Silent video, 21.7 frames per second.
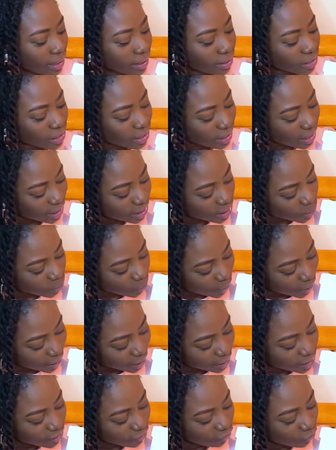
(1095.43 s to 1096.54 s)
6
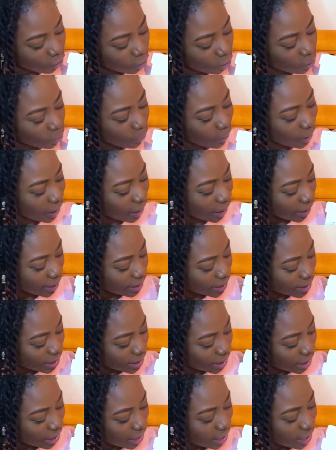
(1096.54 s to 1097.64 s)
weeks, 4
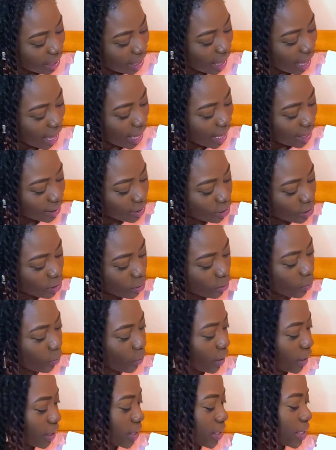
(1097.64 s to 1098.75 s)
weeks, and 2
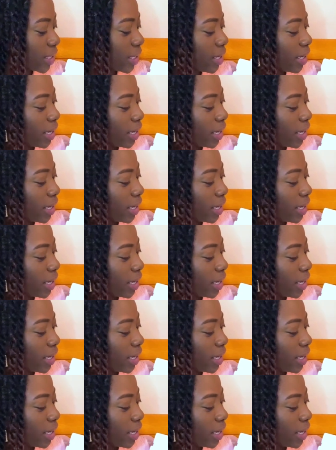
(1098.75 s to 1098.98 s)
weeks.